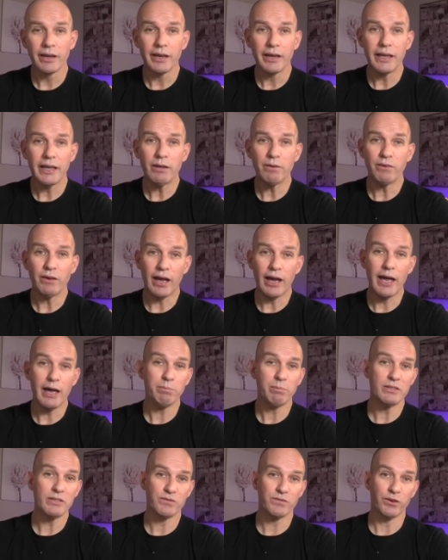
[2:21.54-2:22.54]
if it
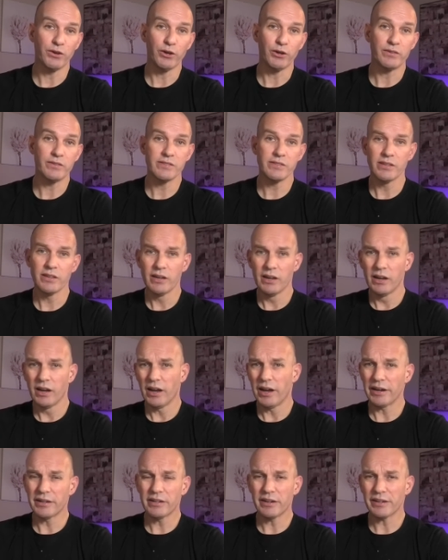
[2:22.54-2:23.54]
happens, folks,
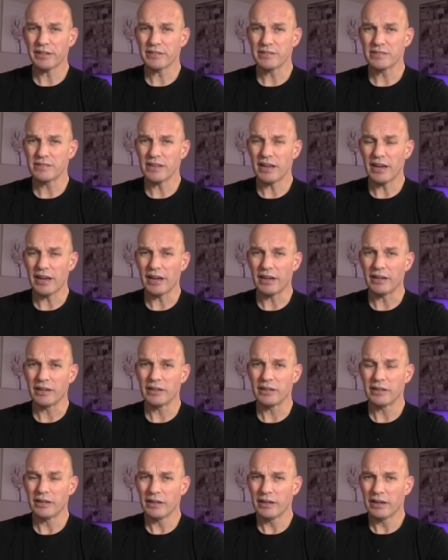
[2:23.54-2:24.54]
I gotta say,
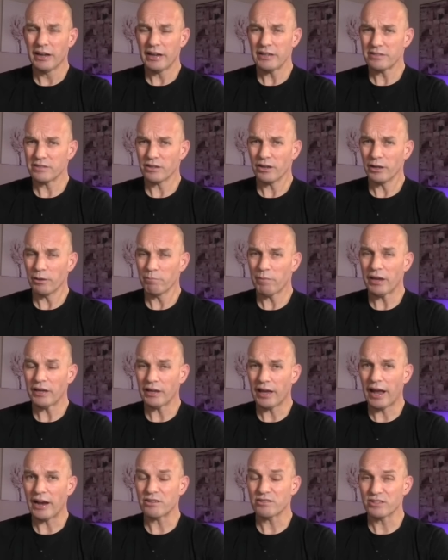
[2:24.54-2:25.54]
it's going to make
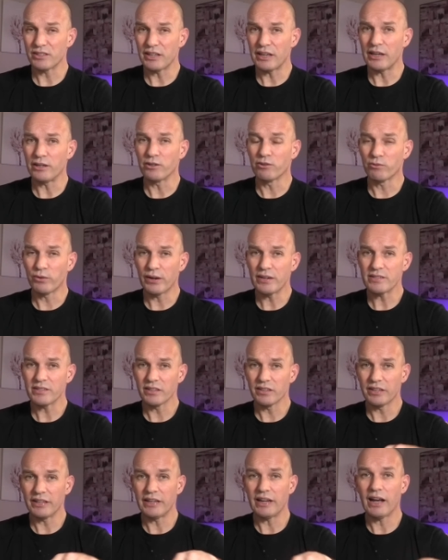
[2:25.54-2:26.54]
it actually
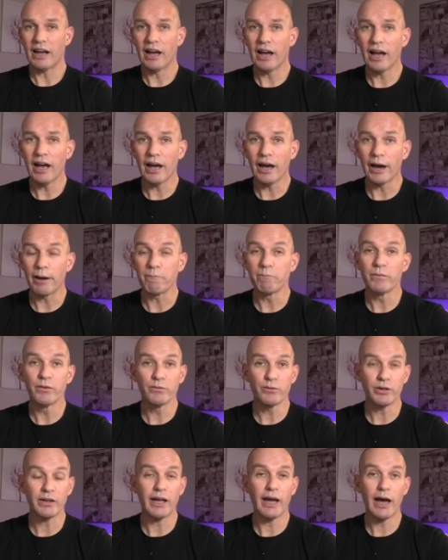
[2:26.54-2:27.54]
increasingly hard
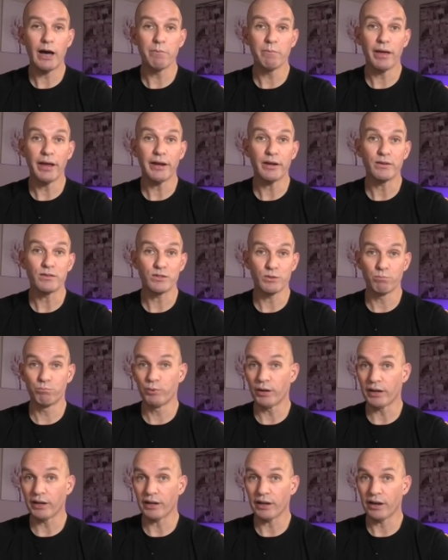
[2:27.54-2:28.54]
for car makers to
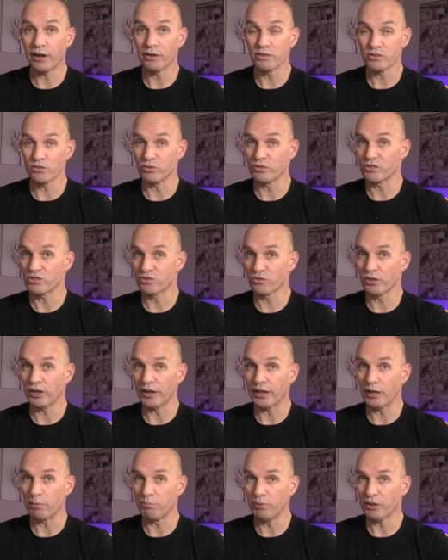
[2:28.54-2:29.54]
bring cars to
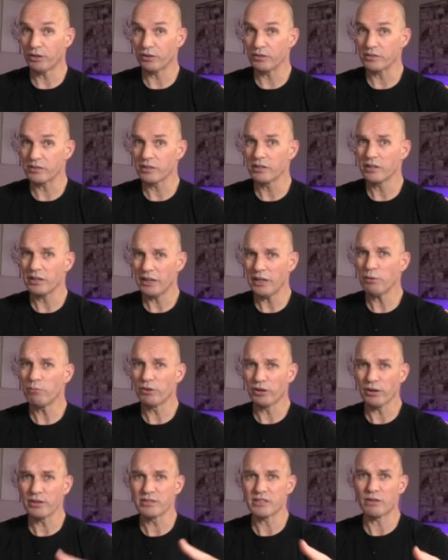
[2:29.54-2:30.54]
Australia because it will
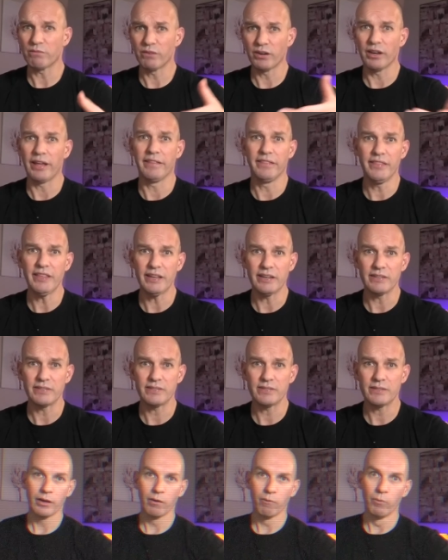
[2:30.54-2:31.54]
go something like
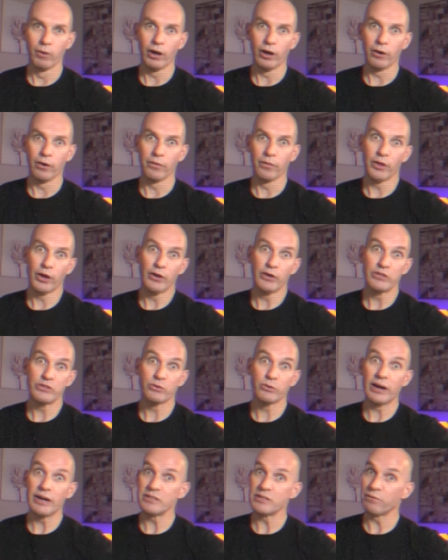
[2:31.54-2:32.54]
this. Well, those
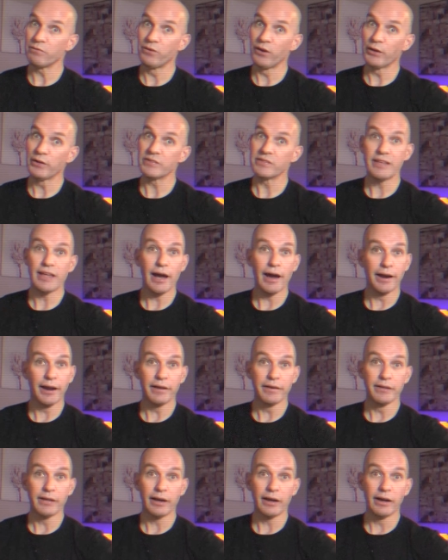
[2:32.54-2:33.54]
crazy folks down
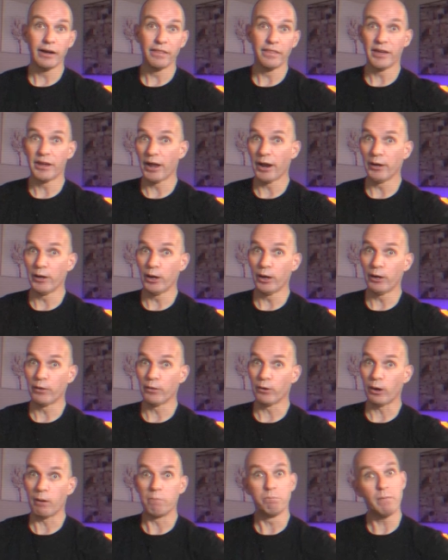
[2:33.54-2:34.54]
under, they don't know
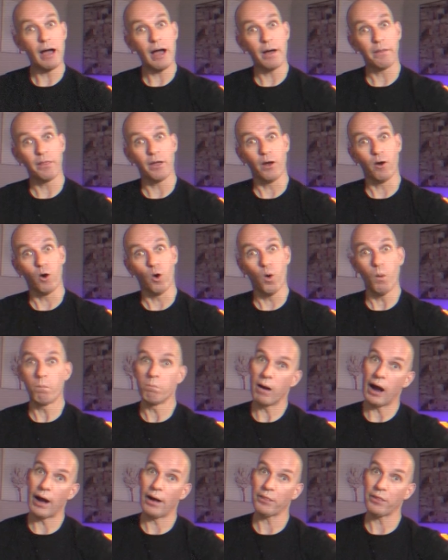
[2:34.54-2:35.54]
they're a Martha or
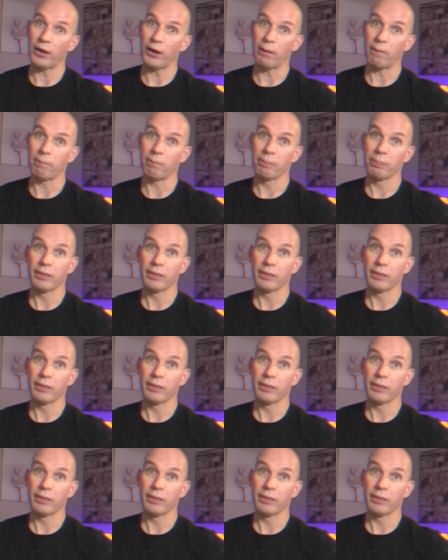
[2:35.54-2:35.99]
Bartha.